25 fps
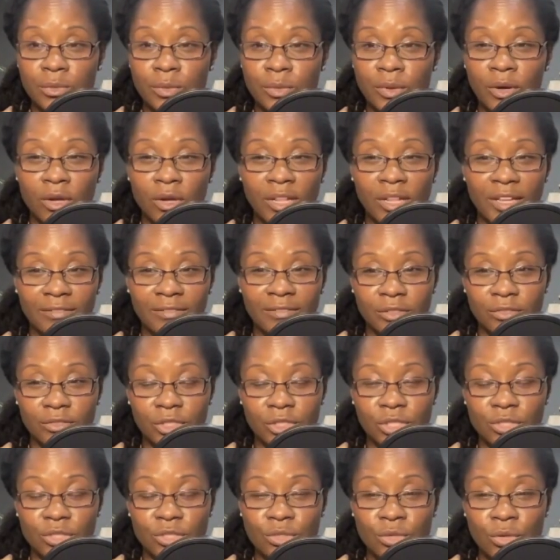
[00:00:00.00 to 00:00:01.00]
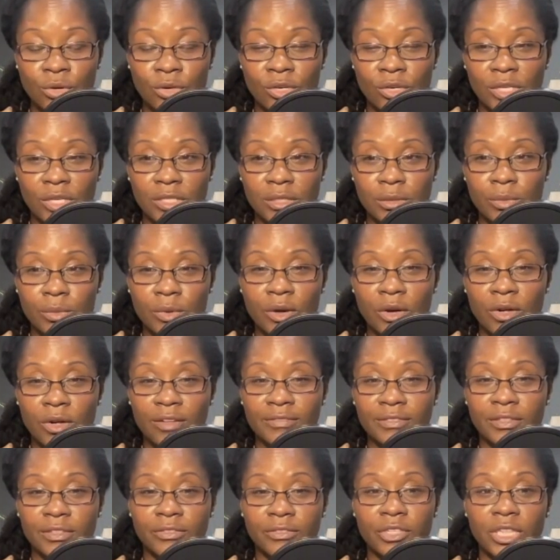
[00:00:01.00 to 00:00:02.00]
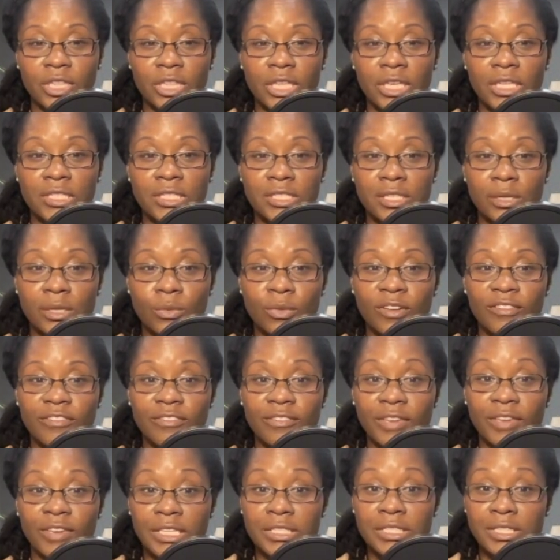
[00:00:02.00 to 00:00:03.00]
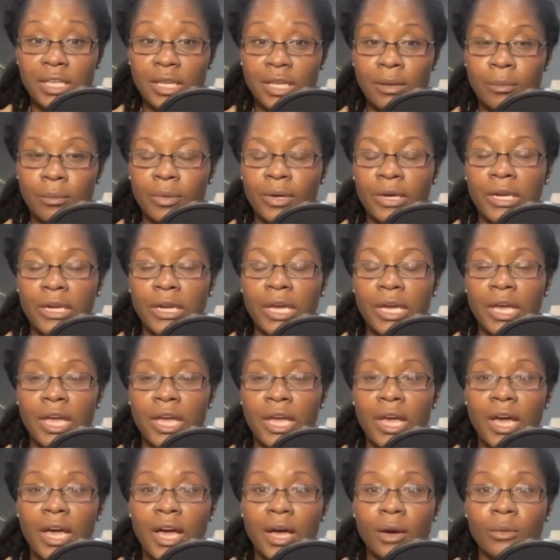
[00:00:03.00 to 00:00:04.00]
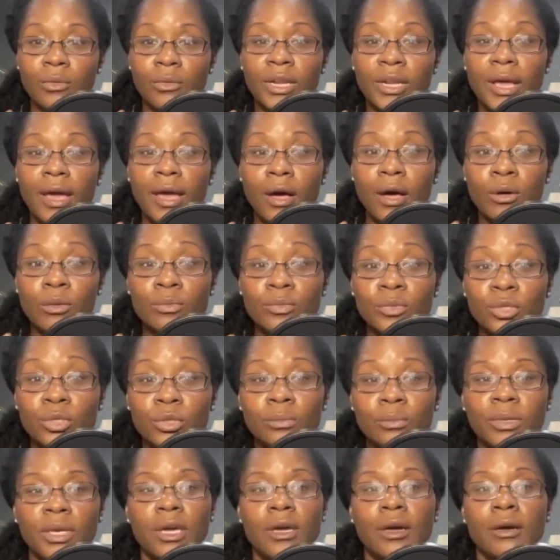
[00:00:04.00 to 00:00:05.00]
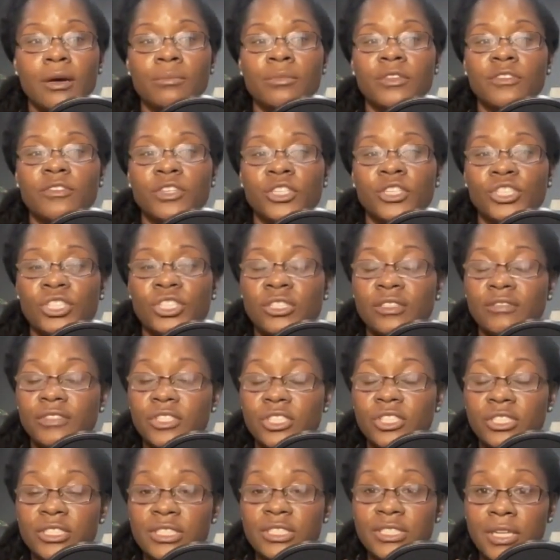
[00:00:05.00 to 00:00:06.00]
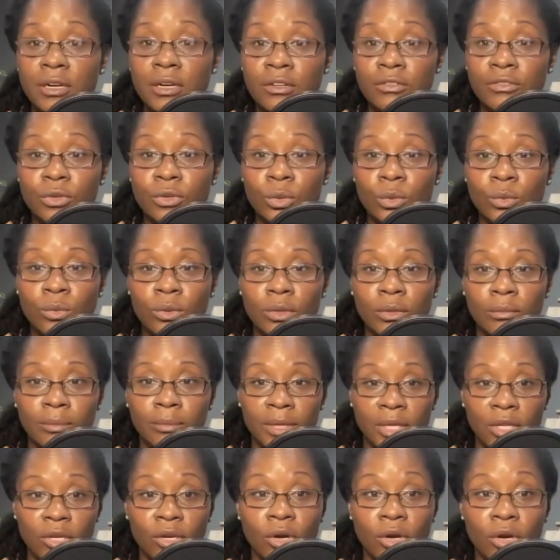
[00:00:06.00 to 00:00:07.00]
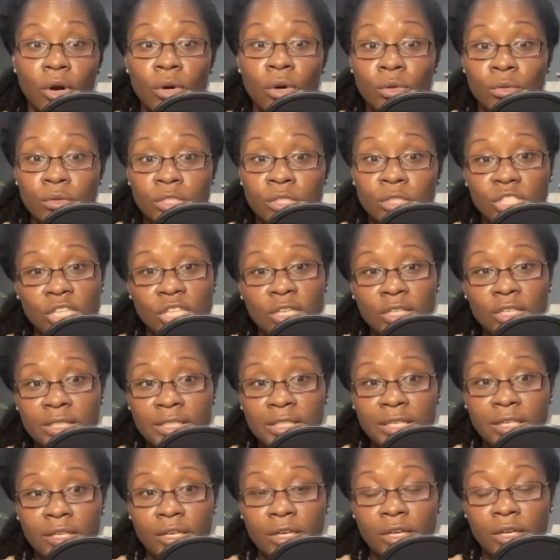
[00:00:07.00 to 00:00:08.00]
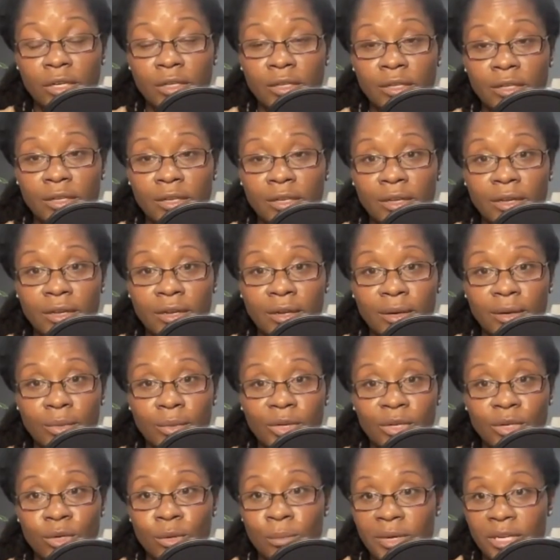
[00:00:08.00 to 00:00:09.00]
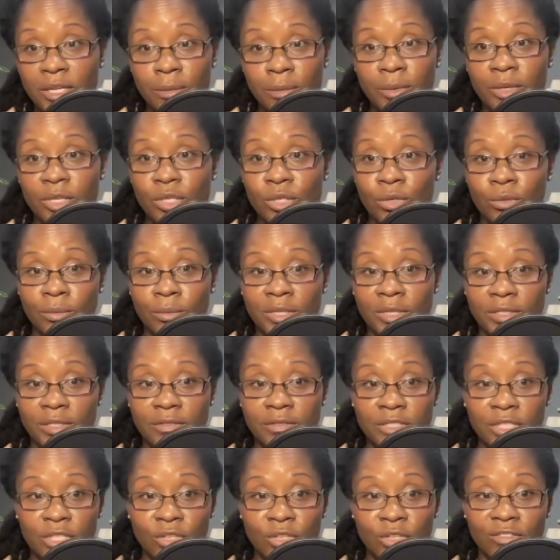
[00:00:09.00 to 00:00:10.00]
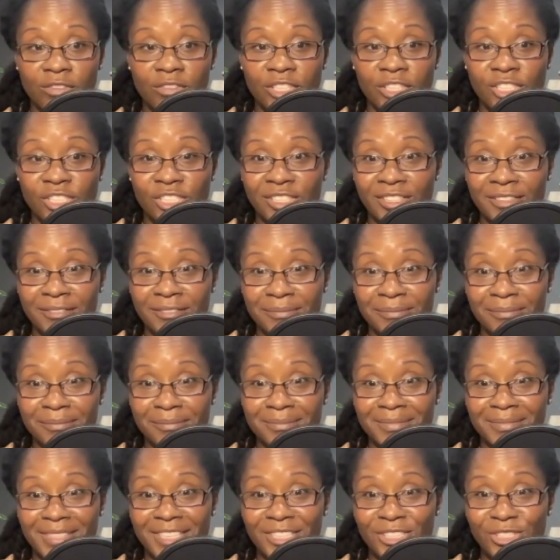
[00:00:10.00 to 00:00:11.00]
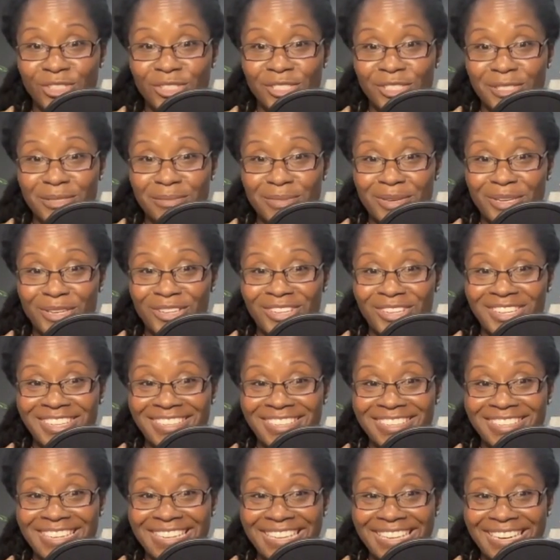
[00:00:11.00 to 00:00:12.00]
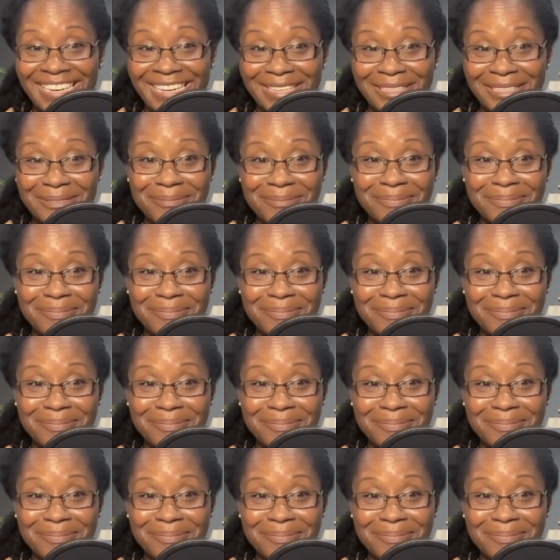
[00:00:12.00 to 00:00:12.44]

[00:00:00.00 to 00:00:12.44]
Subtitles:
We all have different stories. We all have different things that we're facing, but I want to help you become the version of yourself who will be your own cheerleader when nobody but you believes in your vision. Trust me, you're going to need it.